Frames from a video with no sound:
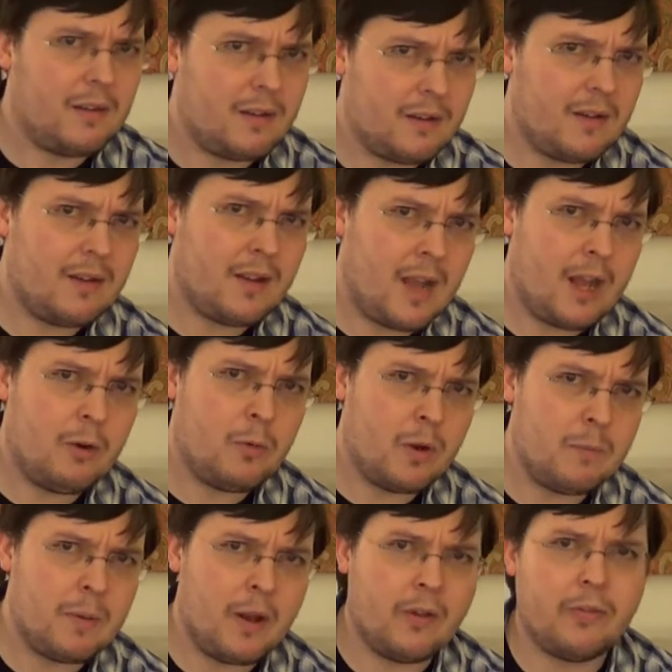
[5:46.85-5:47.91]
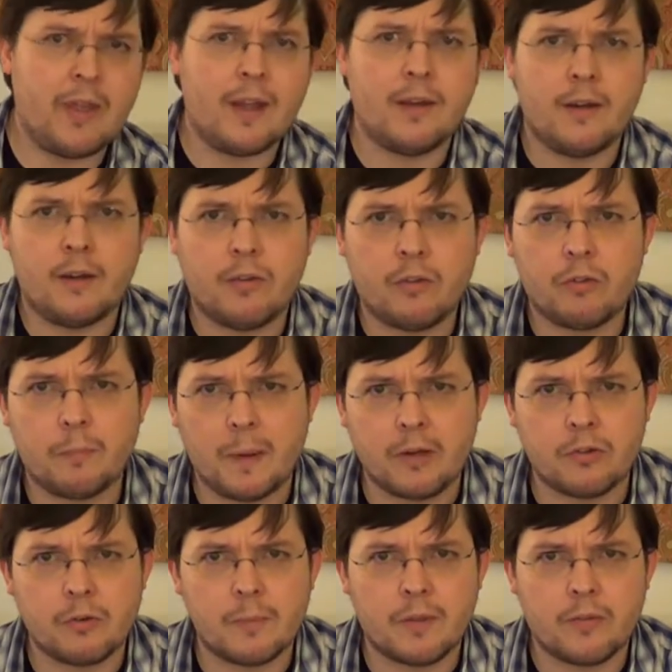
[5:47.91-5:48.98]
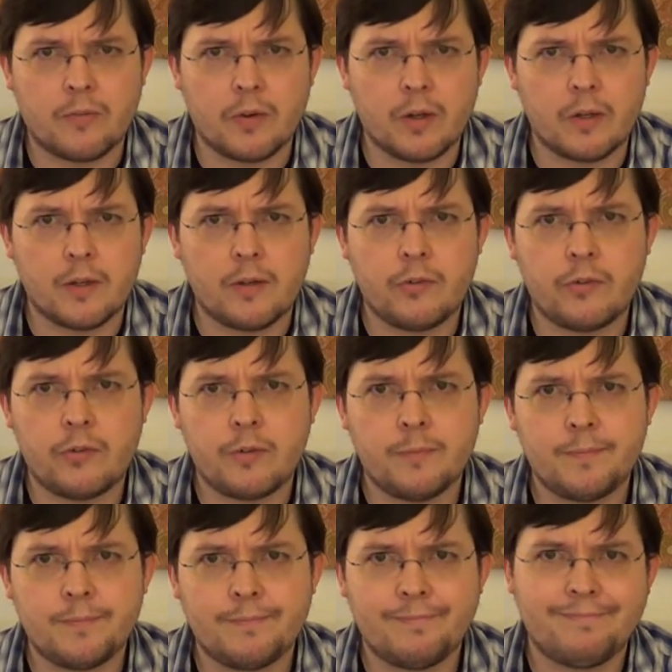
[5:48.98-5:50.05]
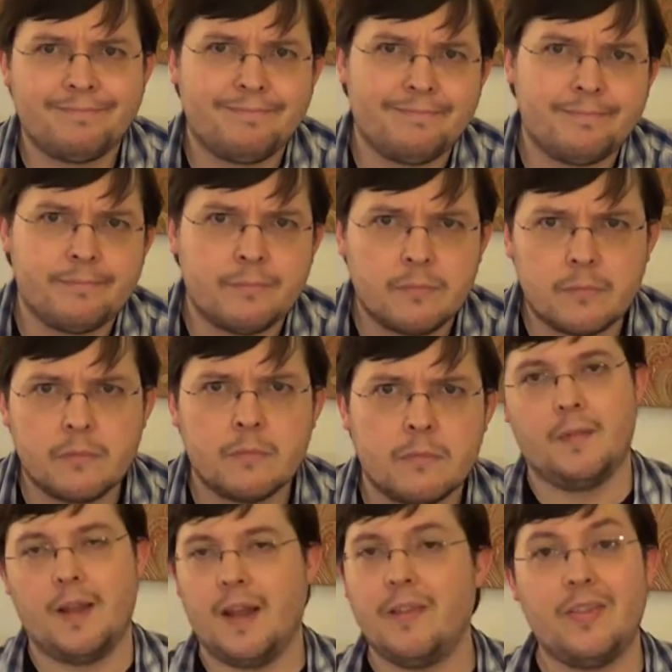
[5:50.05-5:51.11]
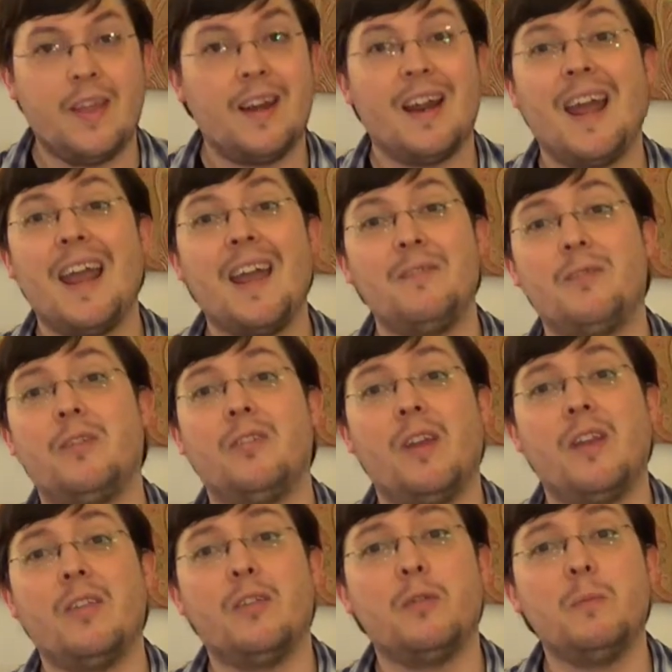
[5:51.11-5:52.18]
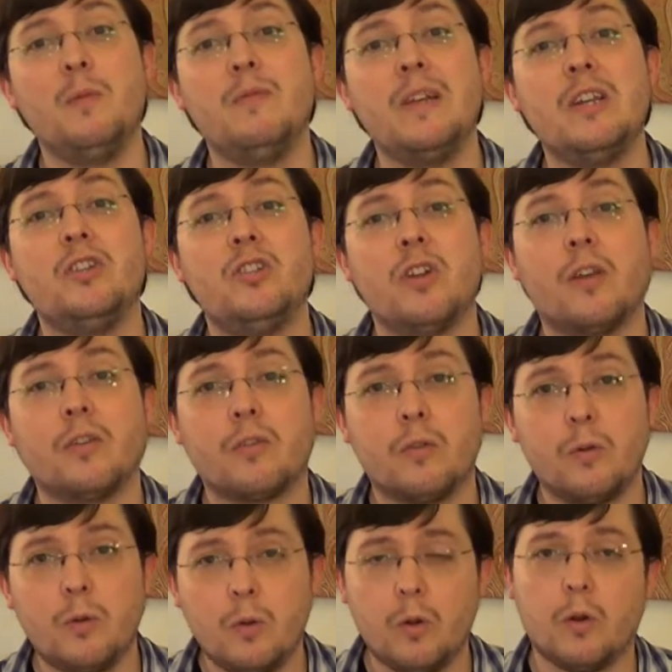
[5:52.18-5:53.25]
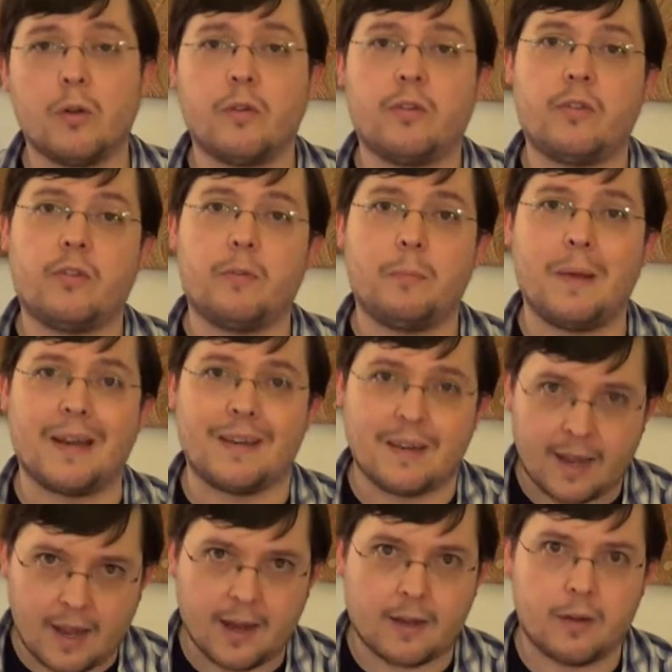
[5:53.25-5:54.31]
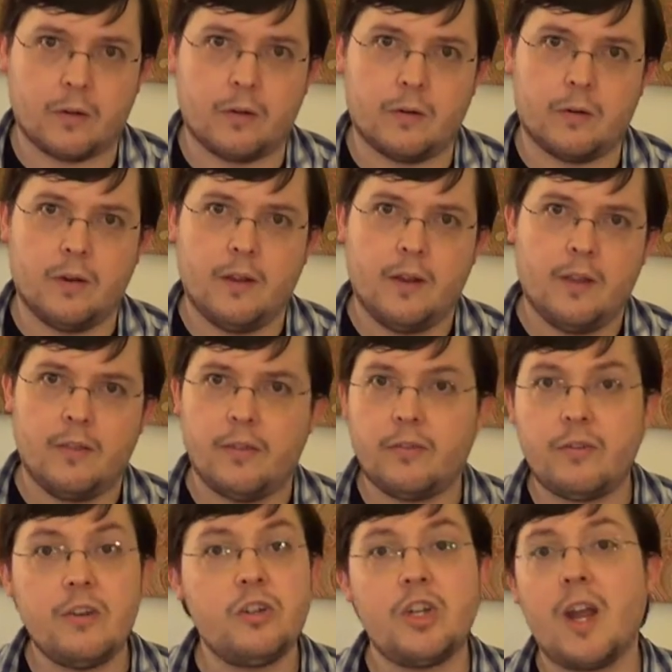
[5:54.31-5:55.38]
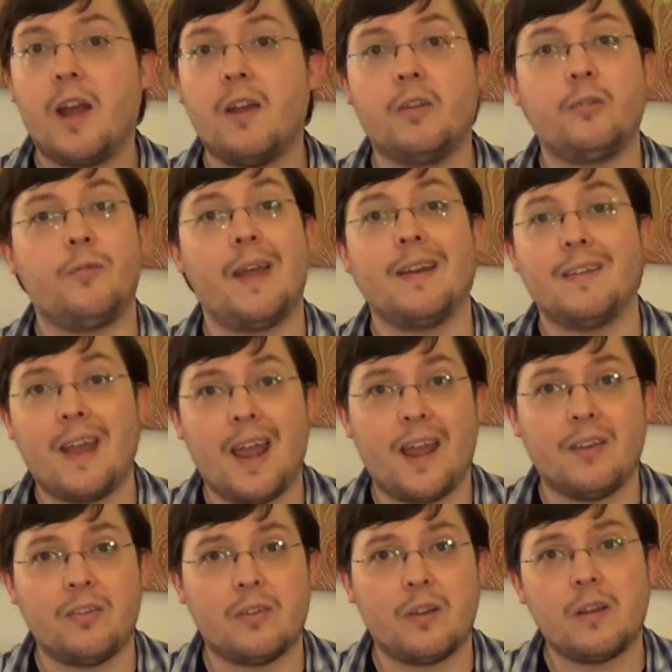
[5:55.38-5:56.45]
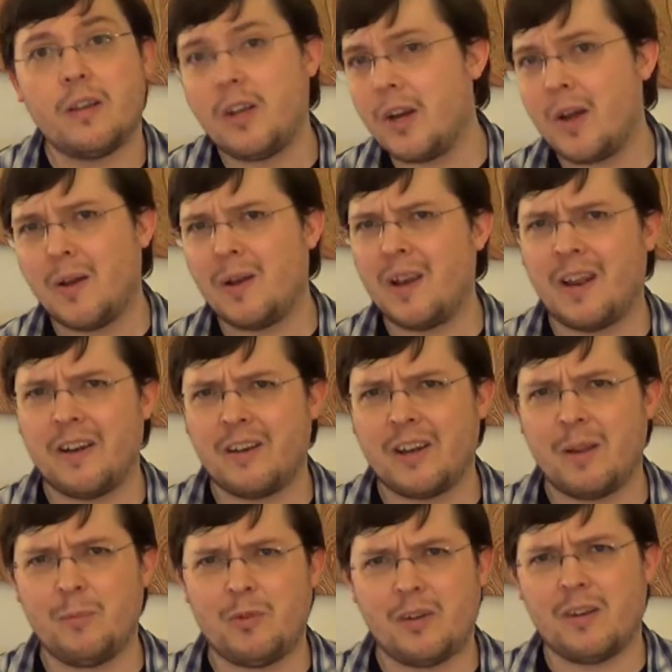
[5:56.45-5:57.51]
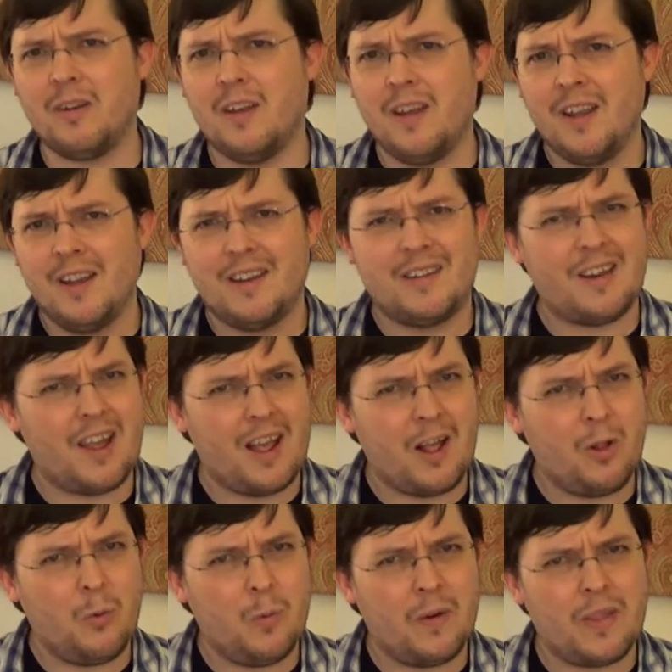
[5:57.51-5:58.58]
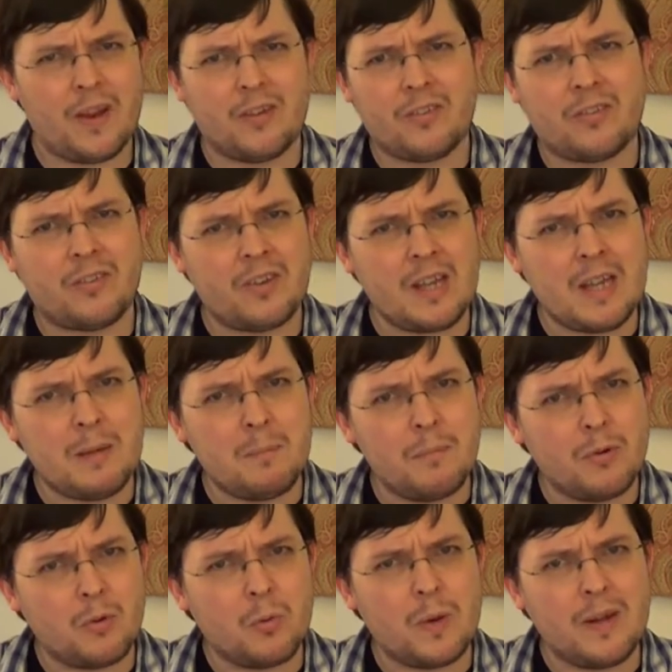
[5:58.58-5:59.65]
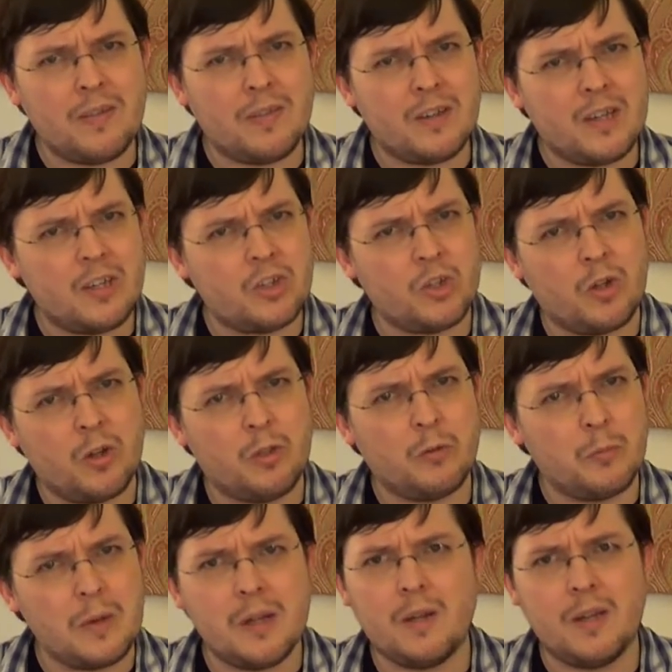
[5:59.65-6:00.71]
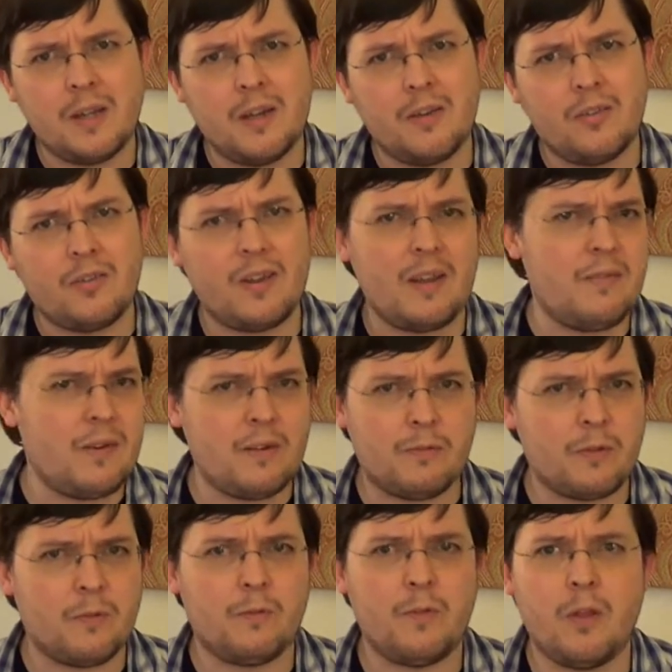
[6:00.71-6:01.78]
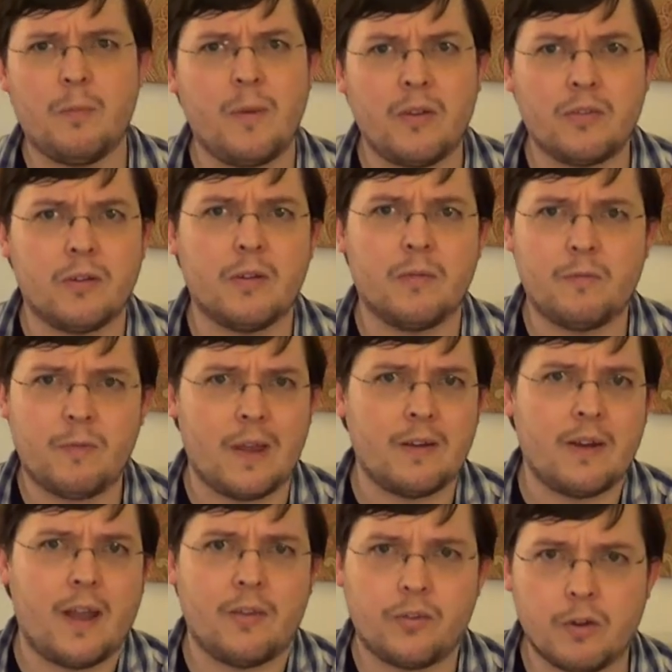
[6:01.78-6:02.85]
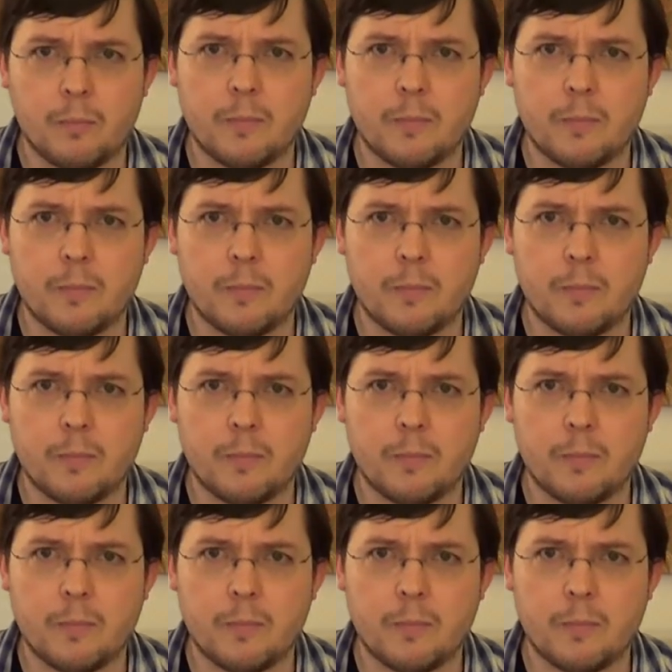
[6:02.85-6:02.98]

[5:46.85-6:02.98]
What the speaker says: you kind of want to be on that end of the spectrum at the very least. And then I have to say, this movie just looks spectacular. The CGI is fantastic. You know how a lot of times you can tell where that seam between the digital and the real is? Even if the film has a fantastic